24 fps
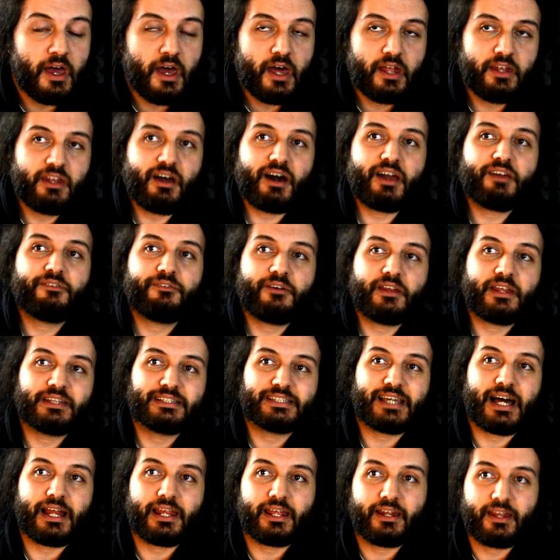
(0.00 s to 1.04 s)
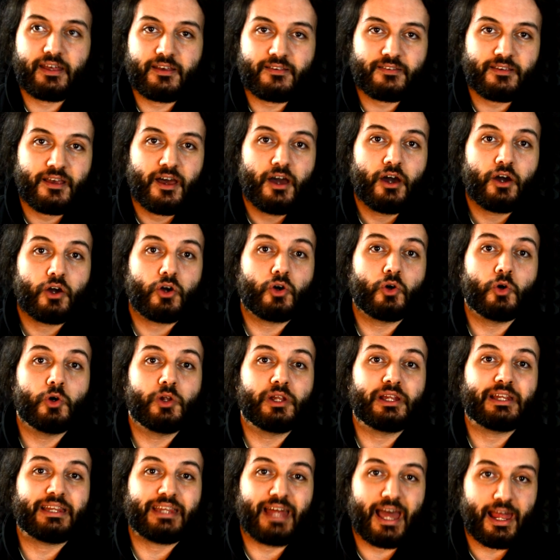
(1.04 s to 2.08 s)
Knife in Italian is
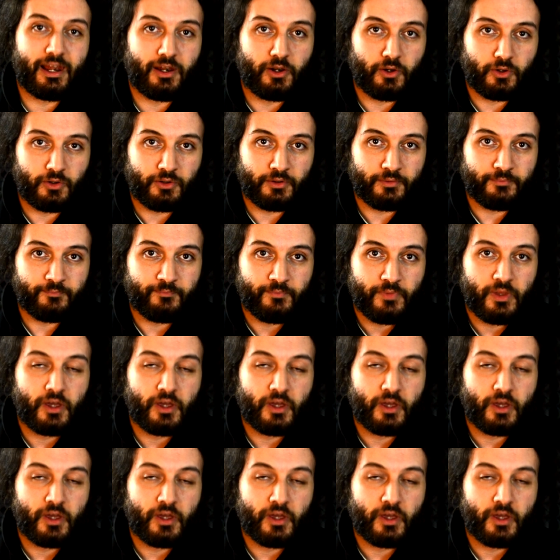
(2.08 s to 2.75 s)
coltello.